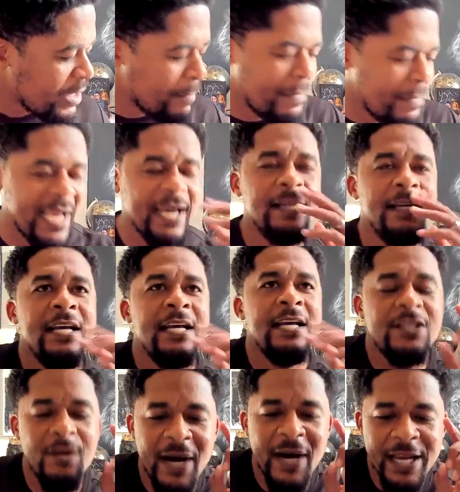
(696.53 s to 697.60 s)
Man,
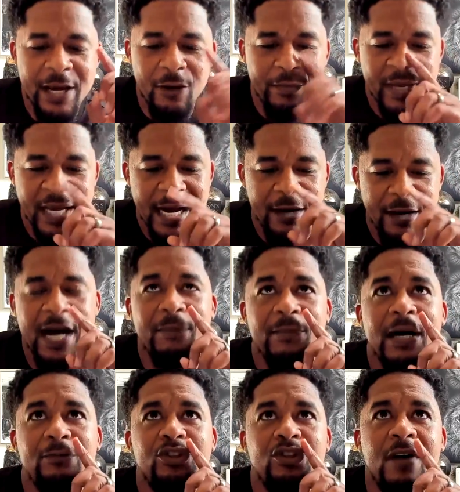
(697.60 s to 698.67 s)
somebody help me out.
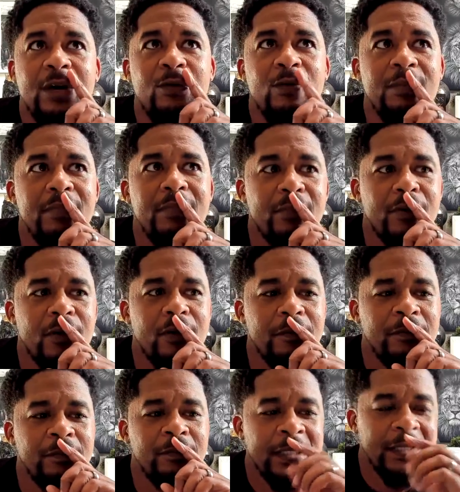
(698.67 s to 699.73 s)
I'm trying to
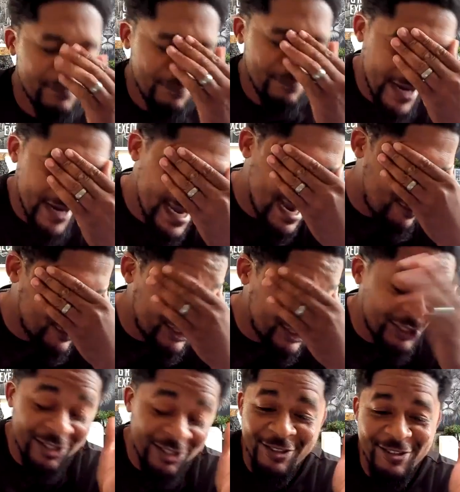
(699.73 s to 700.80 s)
remember. Man, I was
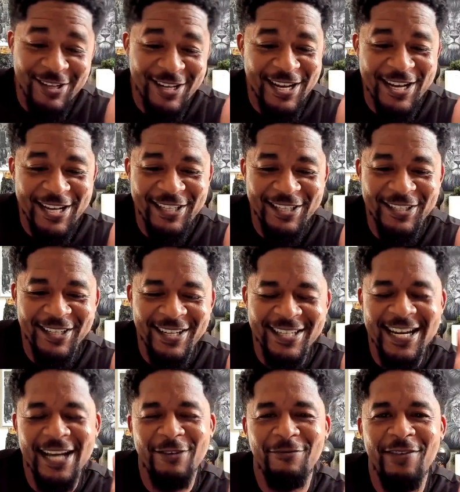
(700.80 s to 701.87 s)
just looking at
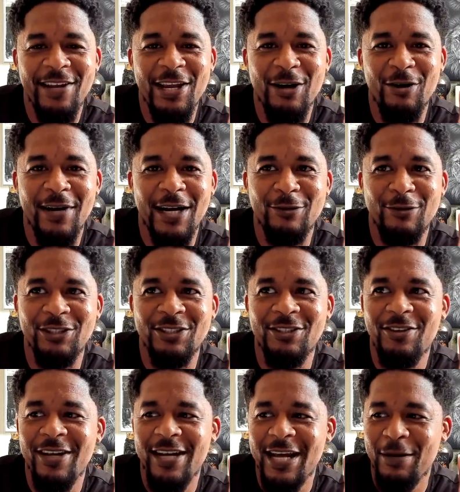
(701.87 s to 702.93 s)
not a video, but I was just
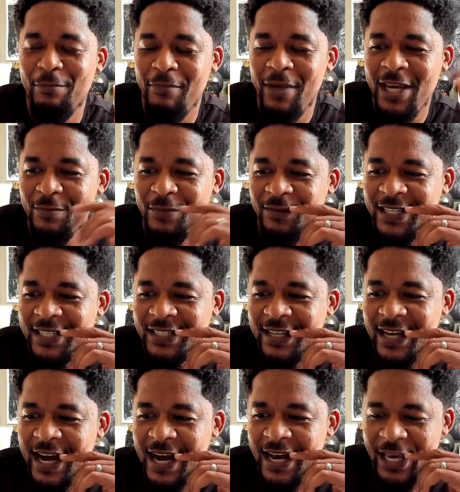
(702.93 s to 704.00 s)
looking at a meme of this
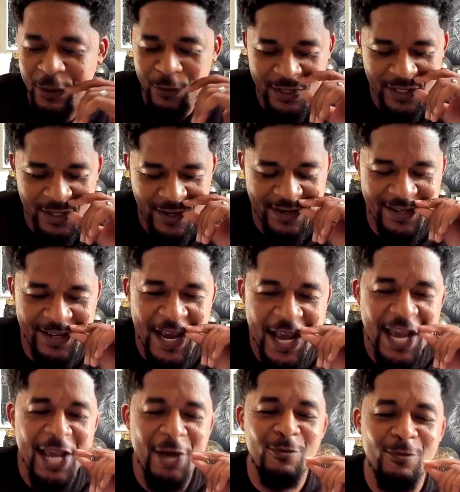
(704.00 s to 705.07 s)
guy. He was
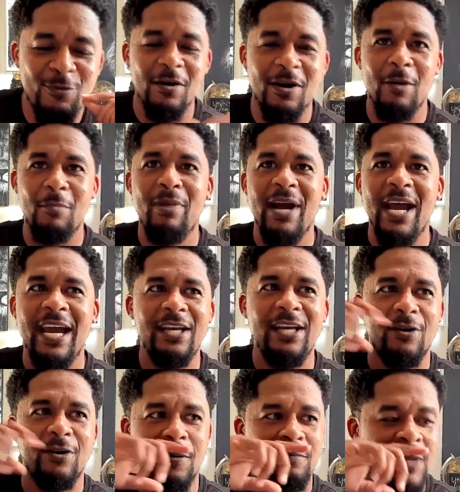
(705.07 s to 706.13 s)
he was a
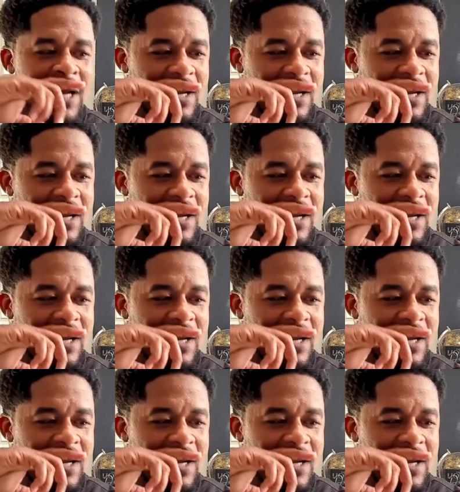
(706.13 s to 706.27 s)
painter.